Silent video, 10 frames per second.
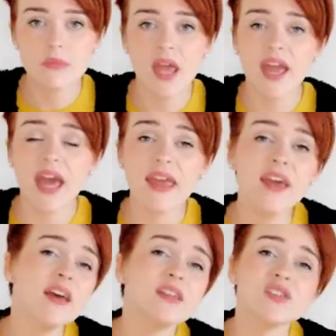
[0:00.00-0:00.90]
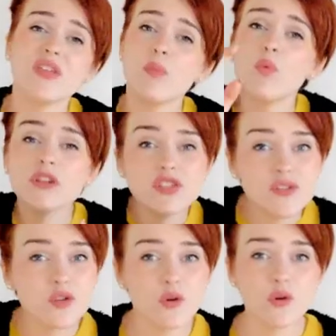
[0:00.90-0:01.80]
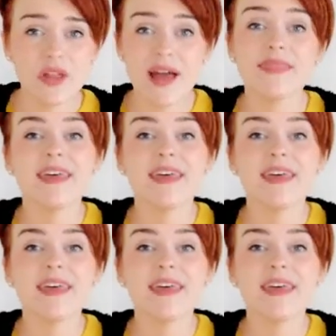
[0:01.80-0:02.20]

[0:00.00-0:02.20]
Okay, so then once you've got all that,